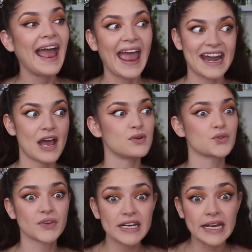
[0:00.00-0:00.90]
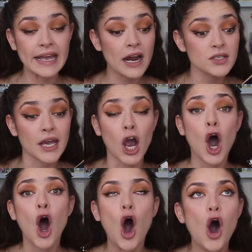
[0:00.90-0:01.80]
And I was reading it and I was like,
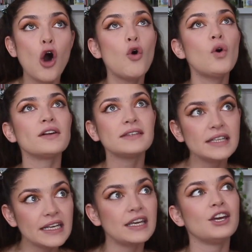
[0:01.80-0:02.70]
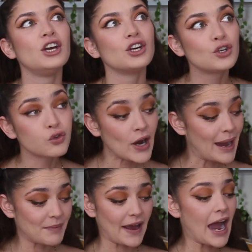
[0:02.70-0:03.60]
holy
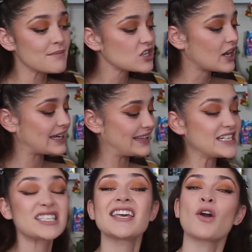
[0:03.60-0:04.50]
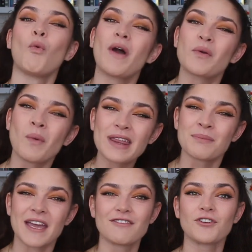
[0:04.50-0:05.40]
crap. Like I'm talking, this thing went with
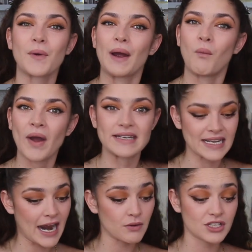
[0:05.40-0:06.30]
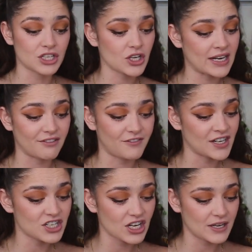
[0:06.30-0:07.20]
me everywhere I went and I was just trying to
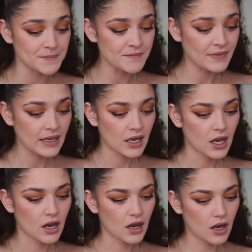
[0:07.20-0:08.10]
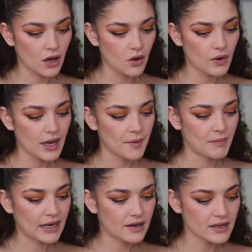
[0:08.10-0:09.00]
finish it. Oh
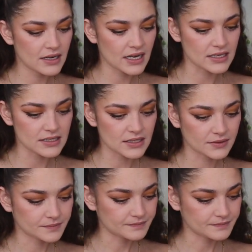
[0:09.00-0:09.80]
my goodness.